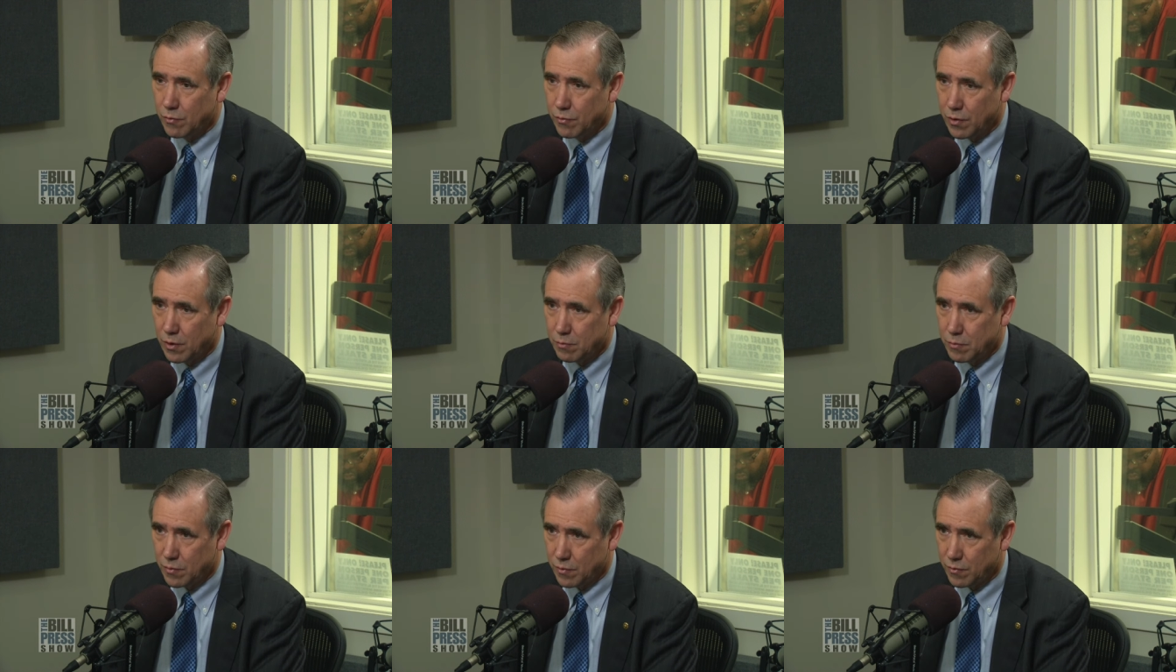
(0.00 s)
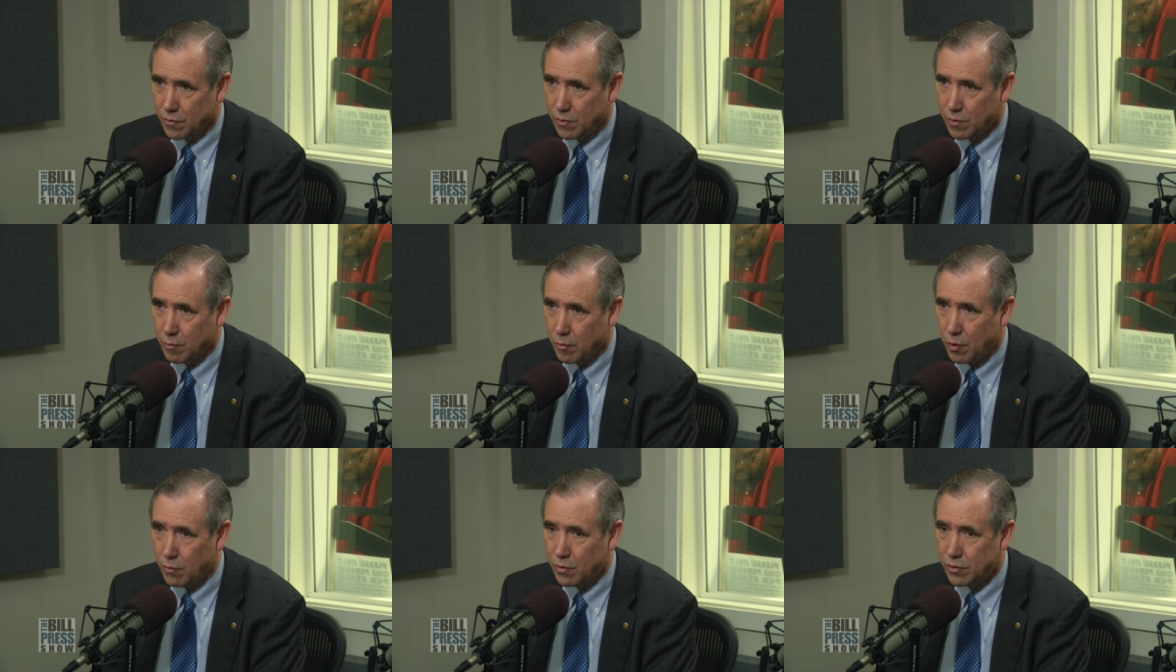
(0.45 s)
from the
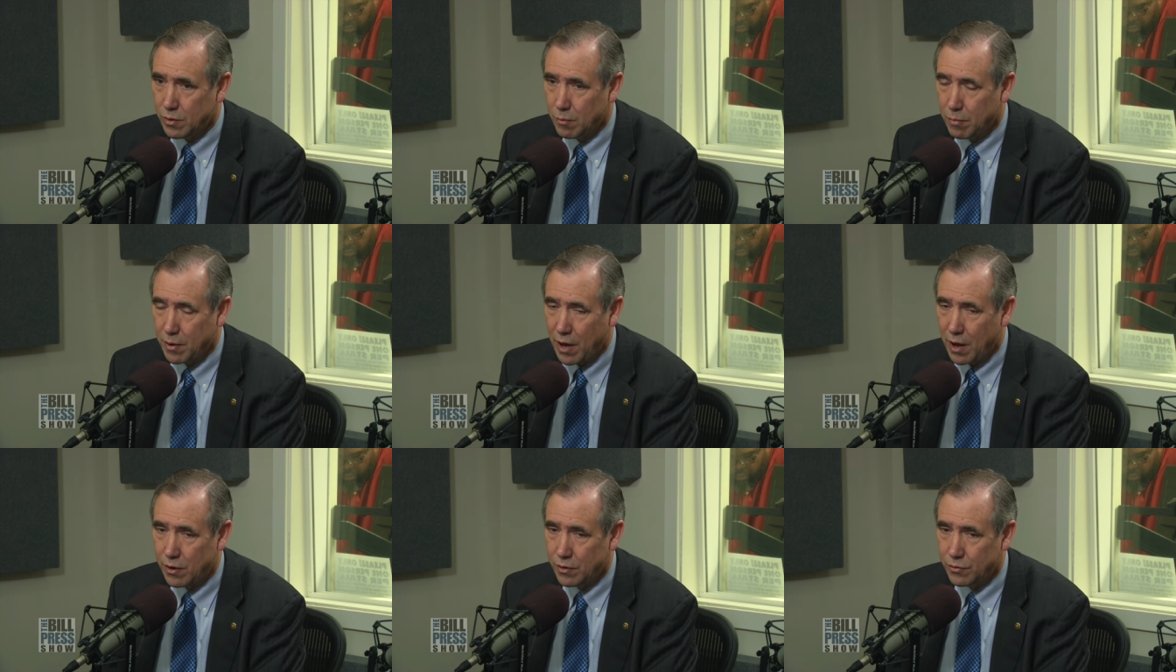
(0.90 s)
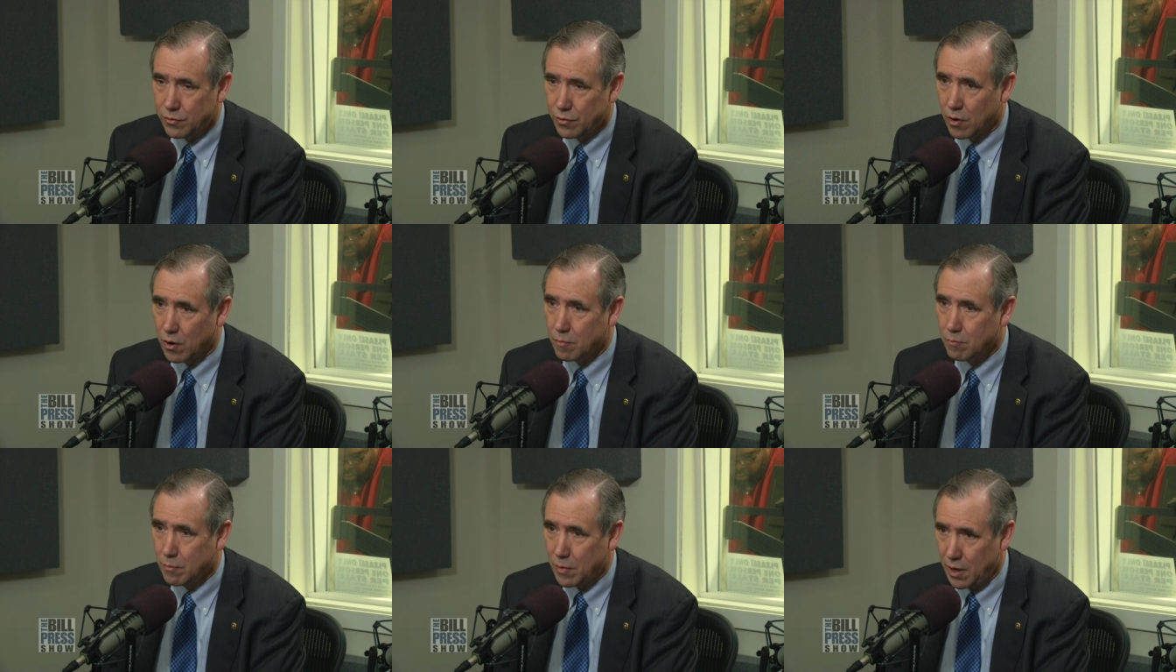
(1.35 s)
moment the ballots
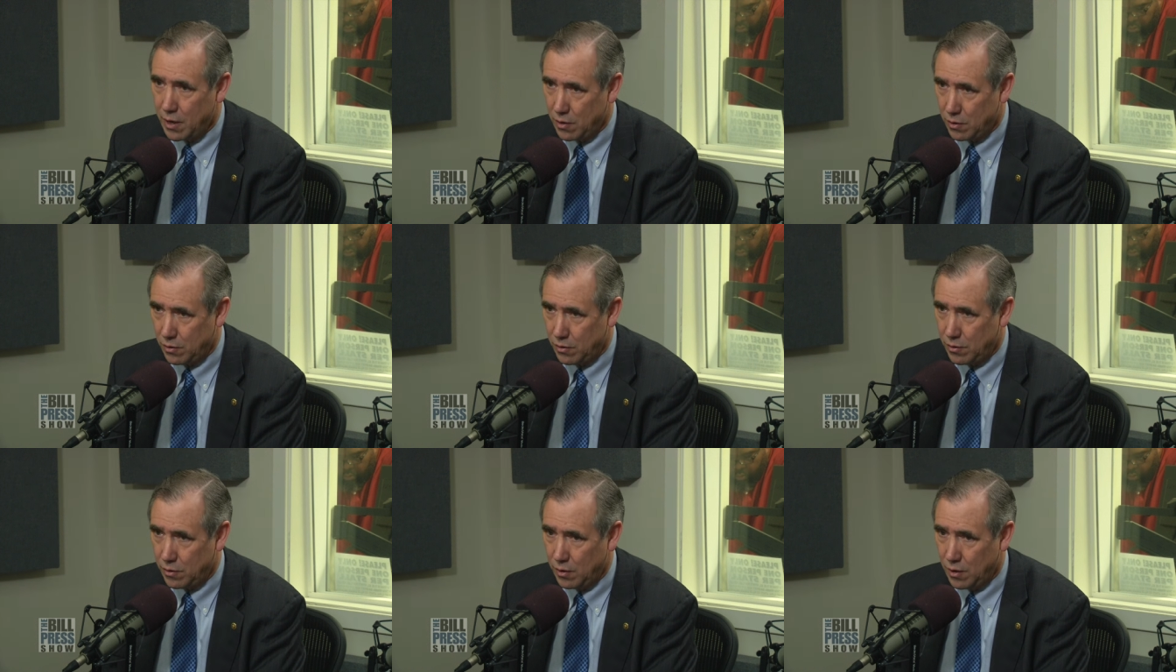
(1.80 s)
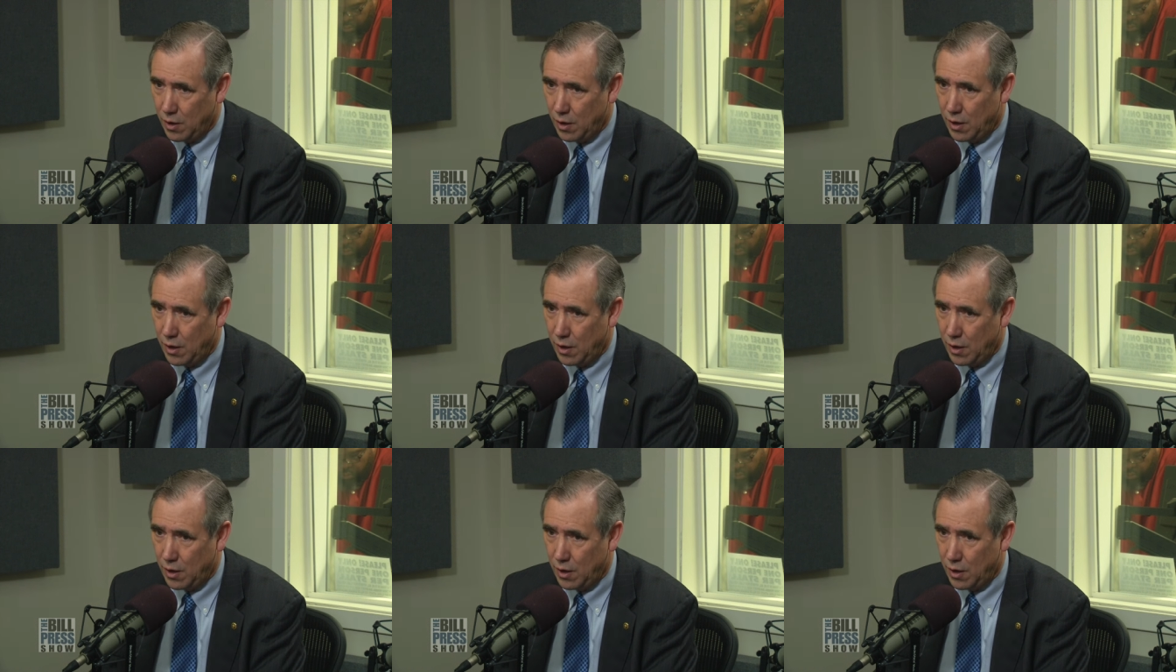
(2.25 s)
are mailed,